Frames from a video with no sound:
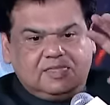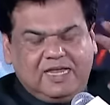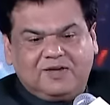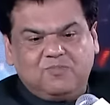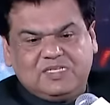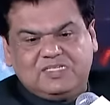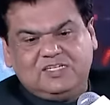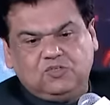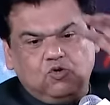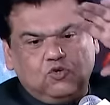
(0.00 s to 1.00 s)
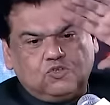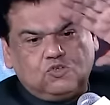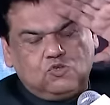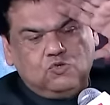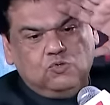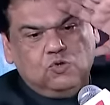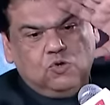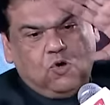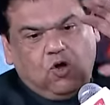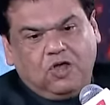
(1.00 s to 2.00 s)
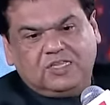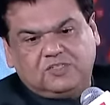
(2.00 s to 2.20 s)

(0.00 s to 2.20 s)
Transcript: that message goes to all the